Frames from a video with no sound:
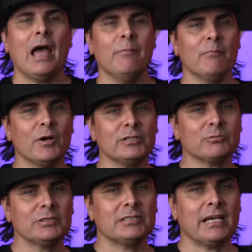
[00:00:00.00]
And most
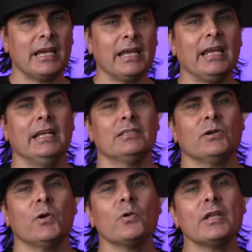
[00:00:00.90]
would say it's
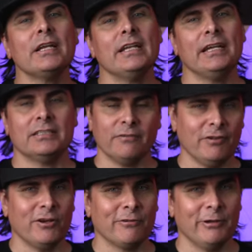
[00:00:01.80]
all they need to
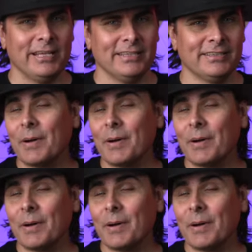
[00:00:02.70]
vlog with.